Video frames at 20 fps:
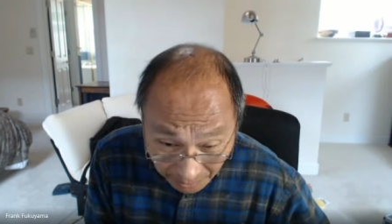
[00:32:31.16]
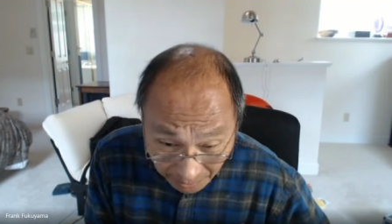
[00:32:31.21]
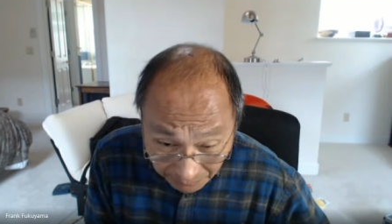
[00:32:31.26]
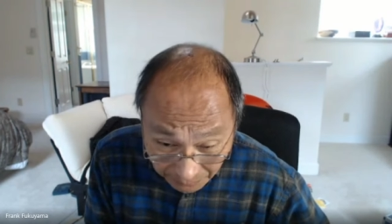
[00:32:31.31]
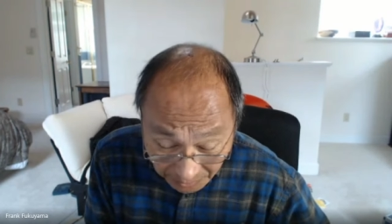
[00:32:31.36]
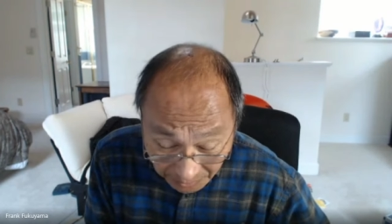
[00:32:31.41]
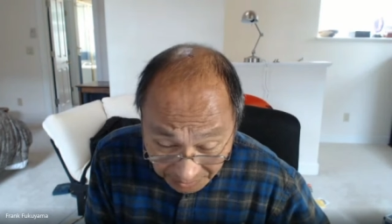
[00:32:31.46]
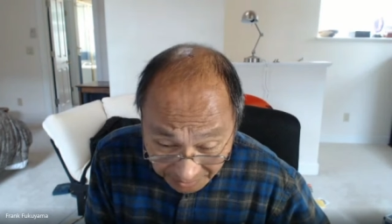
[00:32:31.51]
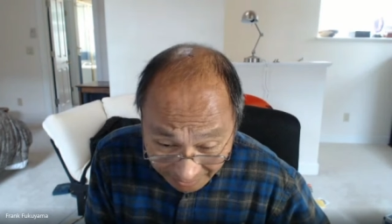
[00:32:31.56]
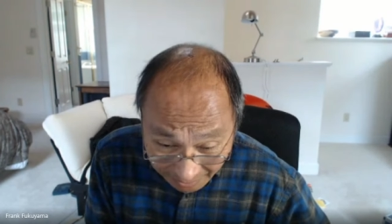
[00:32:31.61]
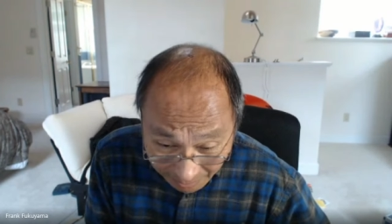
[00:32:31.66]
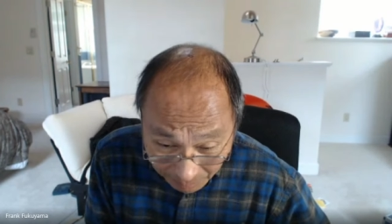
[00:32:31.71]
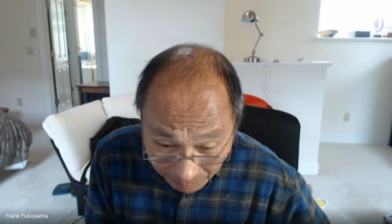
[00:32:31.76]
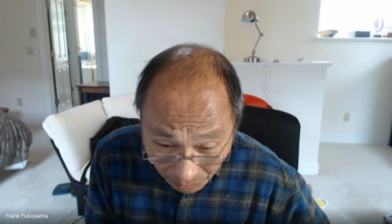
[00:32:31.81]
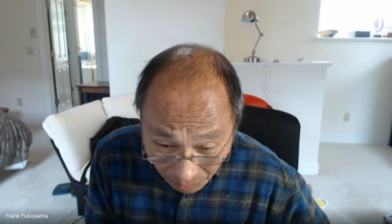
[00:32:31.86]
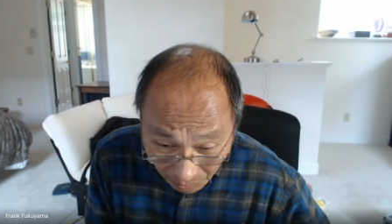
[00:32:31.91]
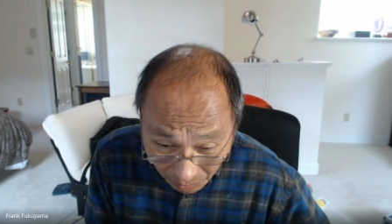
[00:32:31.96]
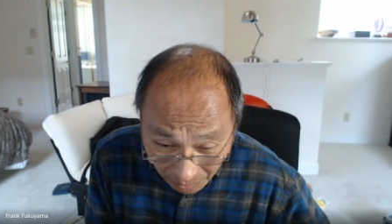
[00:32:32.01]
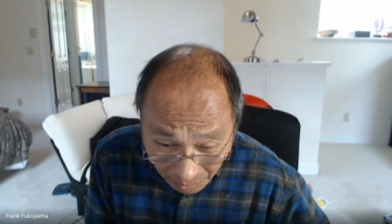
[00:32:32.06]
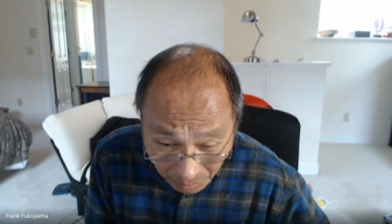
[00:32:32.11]
for
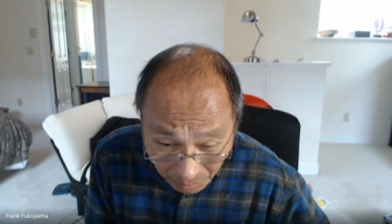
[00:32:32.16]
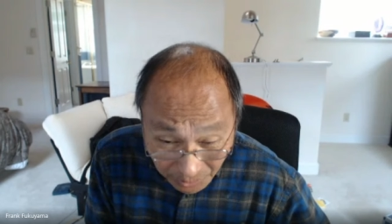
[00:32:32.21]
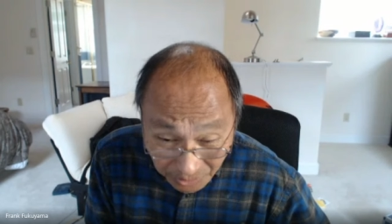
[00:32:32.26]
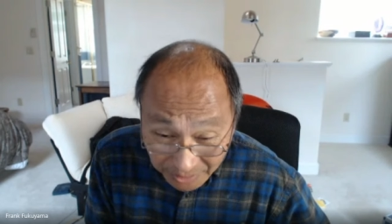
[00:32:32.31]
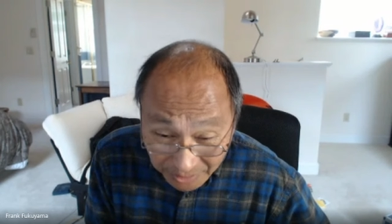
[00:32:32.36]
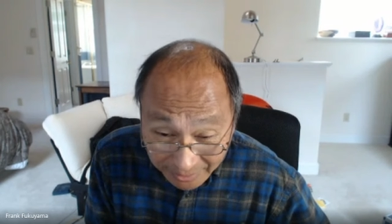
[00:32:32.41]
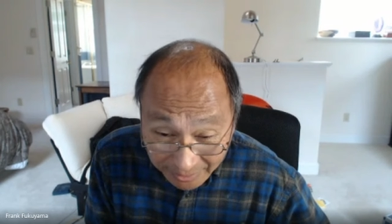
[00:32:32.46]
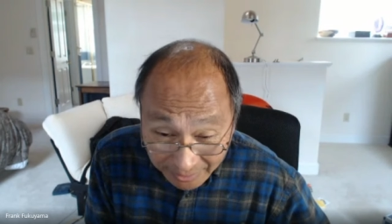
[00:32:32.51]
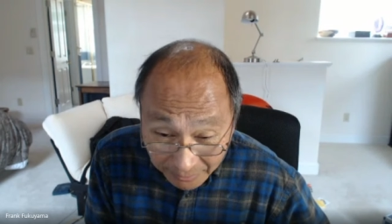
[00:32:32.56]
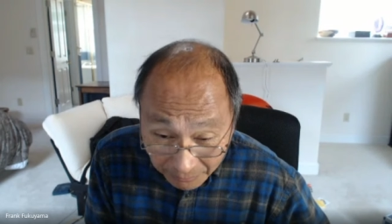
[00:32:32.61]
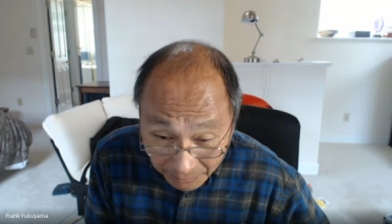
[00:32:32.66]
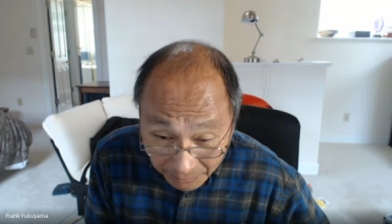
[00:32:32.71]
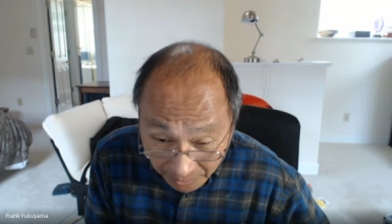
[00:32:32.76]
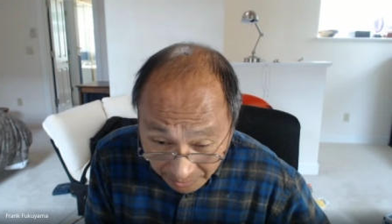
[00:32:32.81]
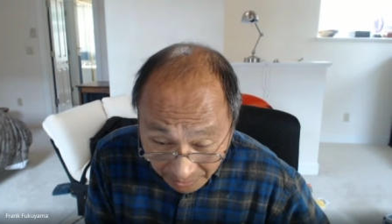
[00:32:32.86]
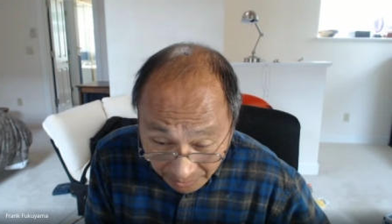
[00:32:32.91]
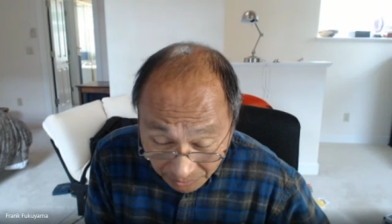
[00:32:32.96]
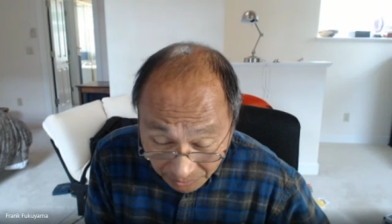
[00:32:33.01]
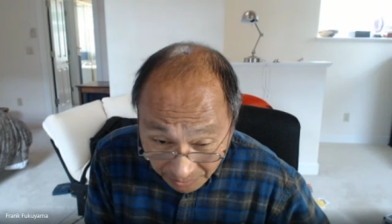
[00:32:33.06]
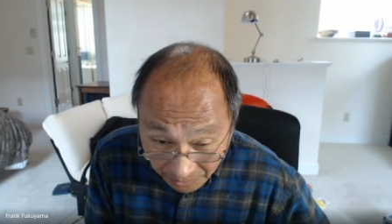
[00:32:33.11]
example, almost every
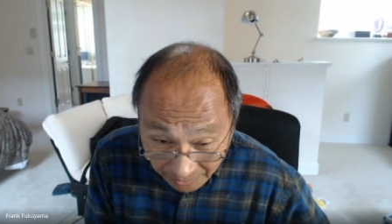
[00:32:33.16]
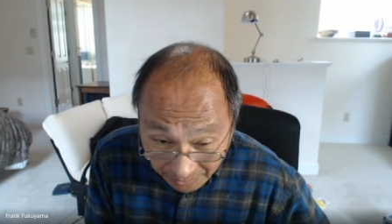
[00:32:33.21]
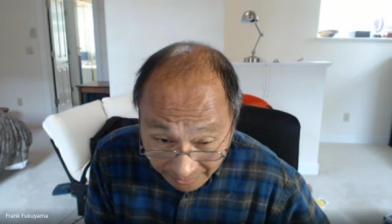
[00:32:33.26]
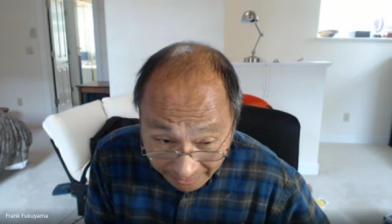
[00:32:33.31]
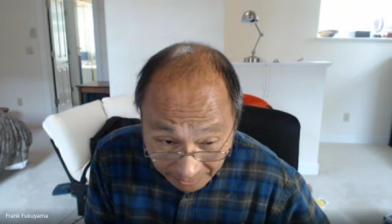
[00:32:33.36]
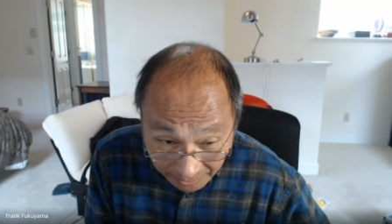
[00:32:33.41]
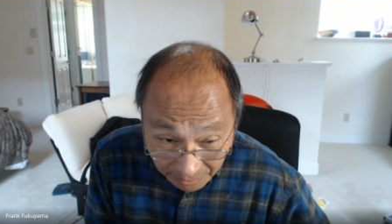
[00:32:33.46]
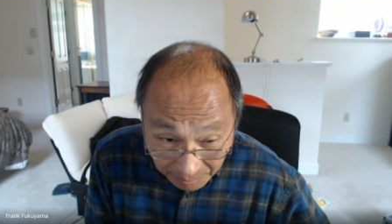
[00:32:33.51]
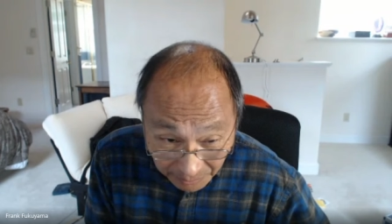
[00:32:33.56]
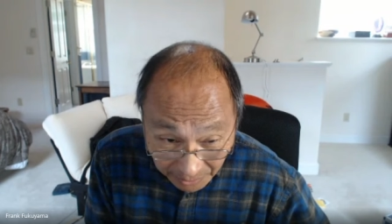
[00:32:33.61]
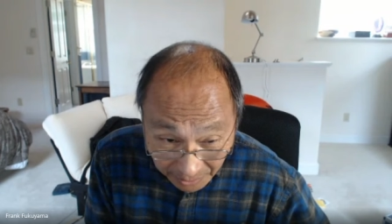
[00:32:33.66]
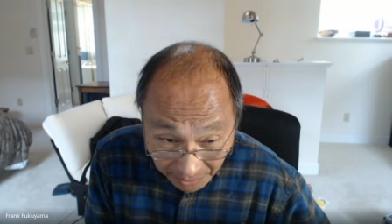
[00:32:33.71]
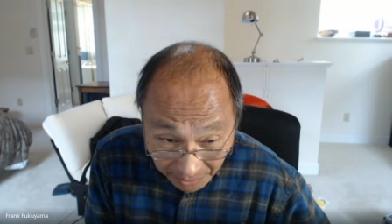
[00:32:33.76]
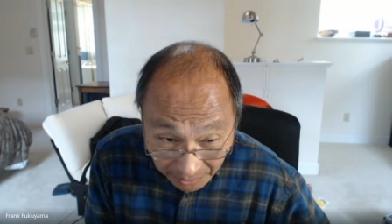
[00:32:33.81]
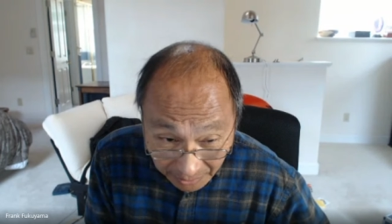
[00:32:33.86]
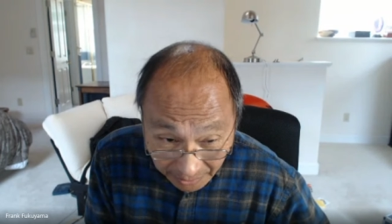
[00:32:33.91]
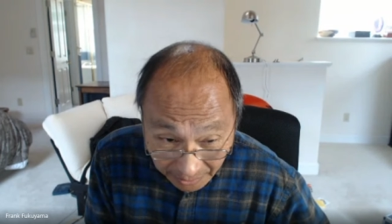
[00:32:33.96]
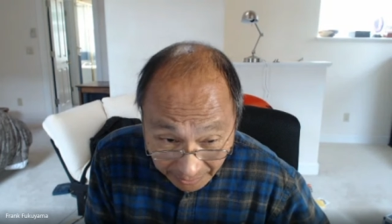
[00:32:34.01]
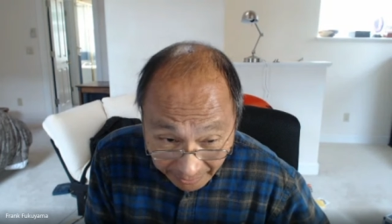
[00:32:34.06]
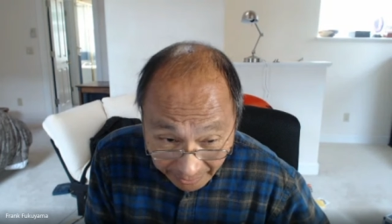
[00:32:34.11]
country in Latin
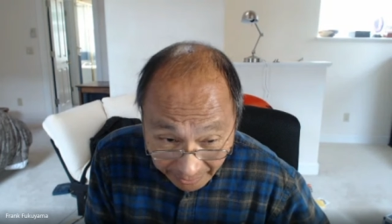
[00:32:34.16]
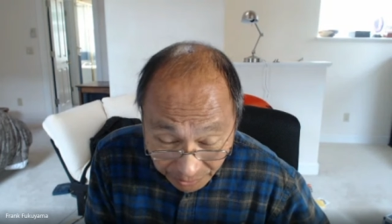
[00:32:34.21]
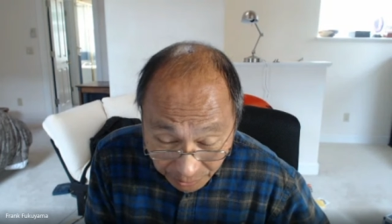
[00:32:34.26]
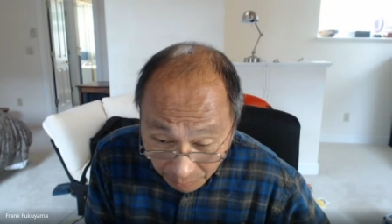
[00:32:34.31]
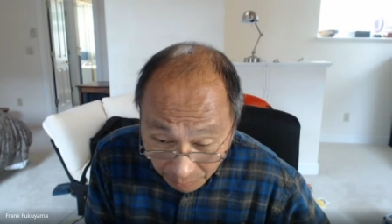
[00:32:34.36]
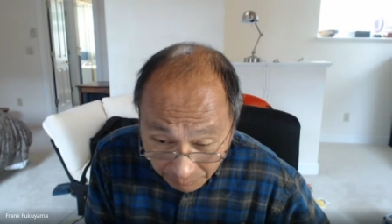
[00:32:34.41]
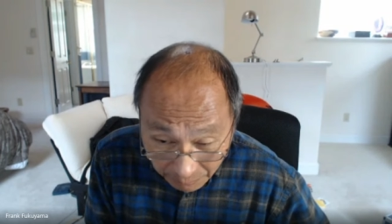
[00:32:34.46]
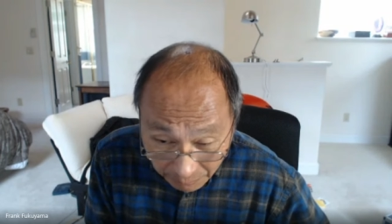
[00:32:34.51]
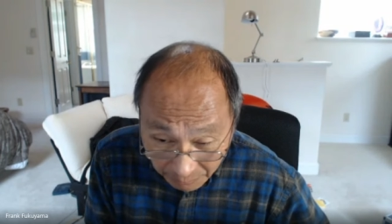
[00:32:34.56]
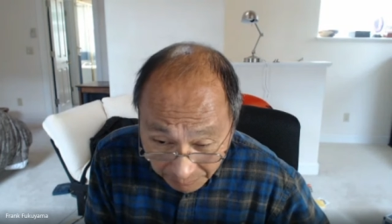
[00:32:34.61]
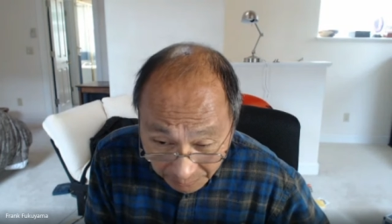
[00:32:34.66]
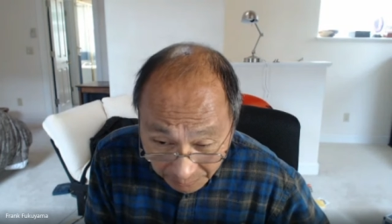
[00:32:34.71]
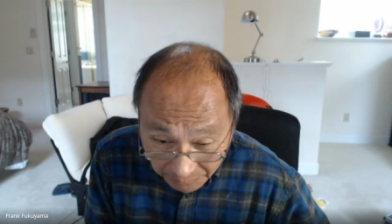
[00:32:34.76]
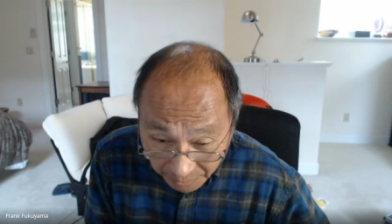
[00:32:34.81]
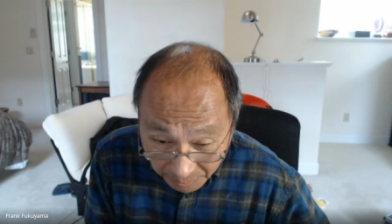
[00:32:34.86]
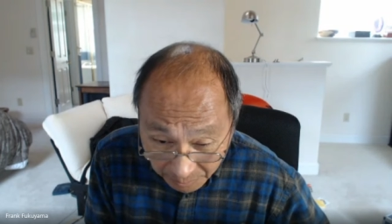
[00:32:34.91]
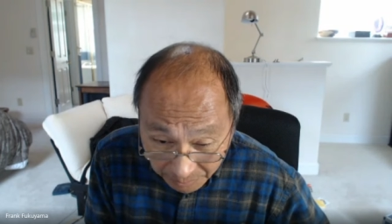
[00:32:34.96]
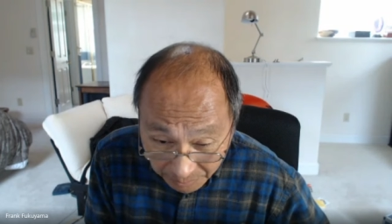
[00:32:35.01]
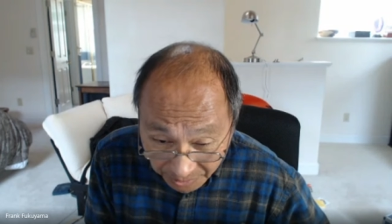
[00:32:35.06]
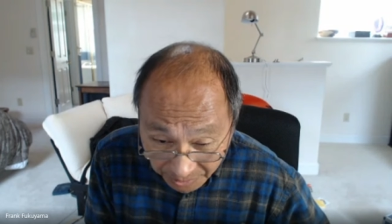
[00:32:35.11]
America has over
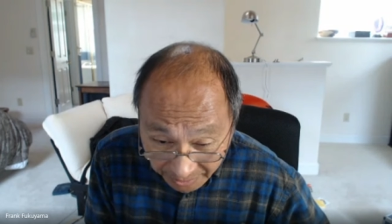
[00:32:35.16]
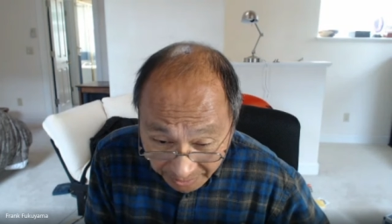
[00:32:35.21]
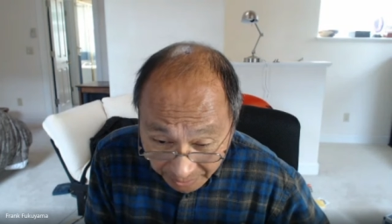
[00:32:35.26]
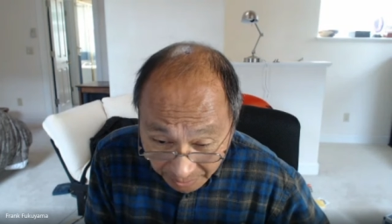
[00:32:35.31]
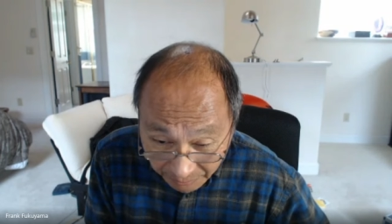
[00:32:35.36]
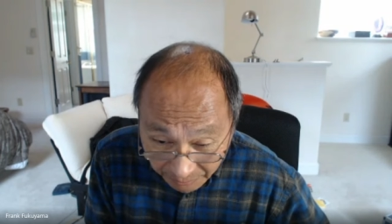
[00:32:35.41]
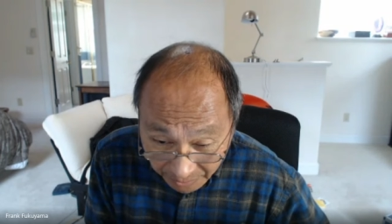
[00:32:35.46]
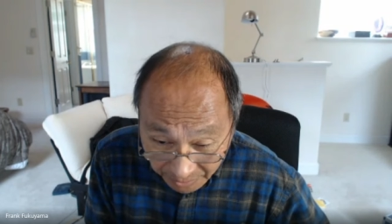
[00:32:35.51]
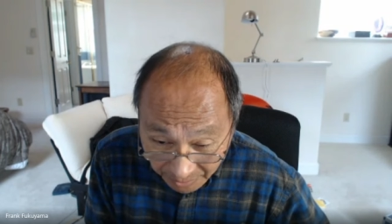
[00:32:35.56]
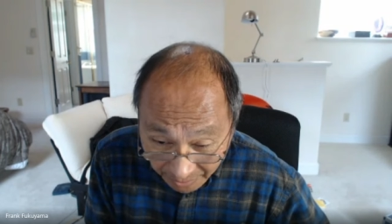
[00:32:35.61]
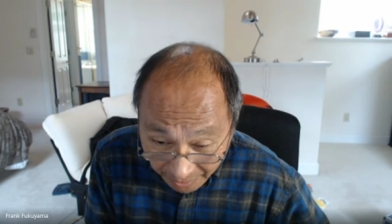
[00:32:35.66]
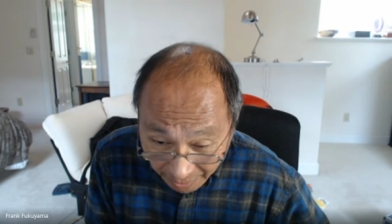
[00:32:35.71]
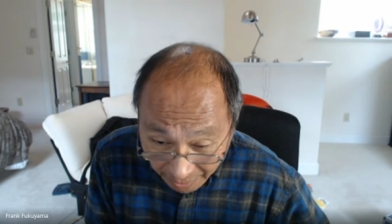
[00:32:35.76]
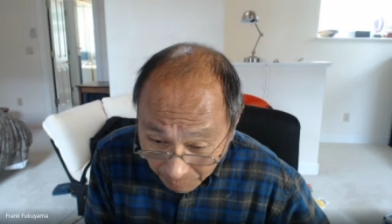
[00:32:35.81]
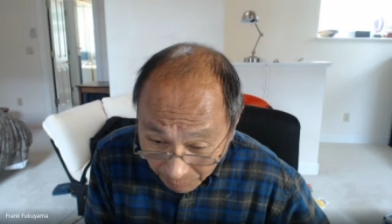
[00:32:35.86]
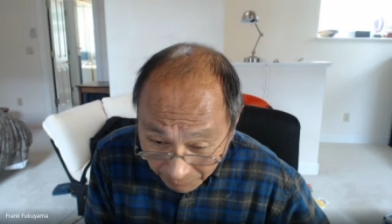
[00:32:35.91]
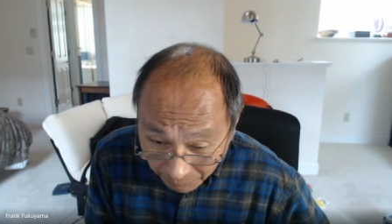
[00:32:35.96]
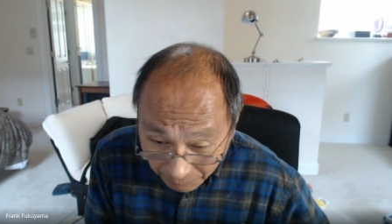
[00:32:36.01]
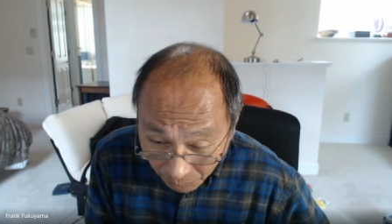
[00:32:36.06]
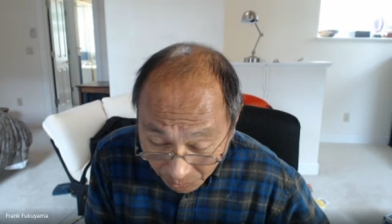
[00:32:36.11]
50% of its labor
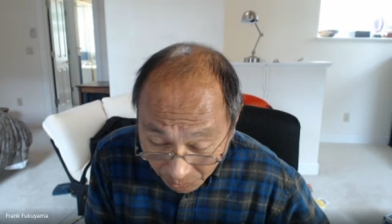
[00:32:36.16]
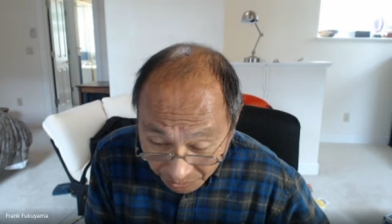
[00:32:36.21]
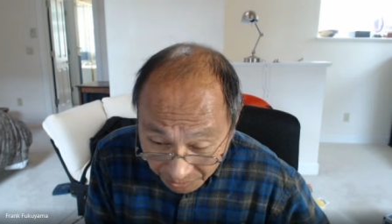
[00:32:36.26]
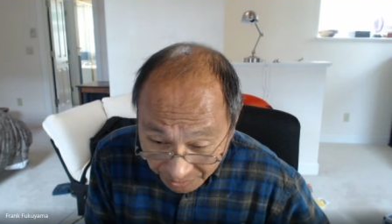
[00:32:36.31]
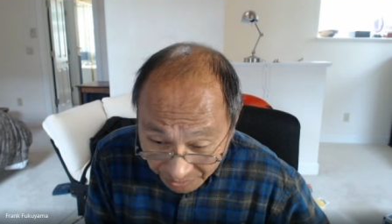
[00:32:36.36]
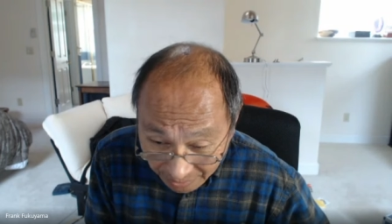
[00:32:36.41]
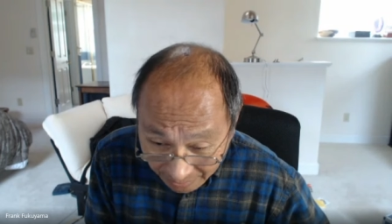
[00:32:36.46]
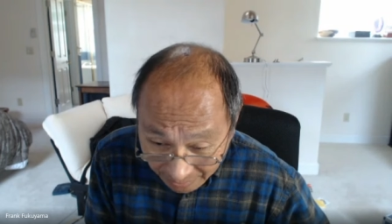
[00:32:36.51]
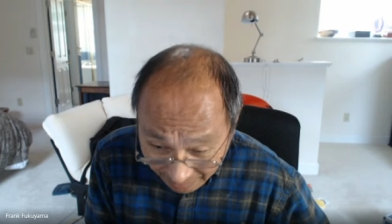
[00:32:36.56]
force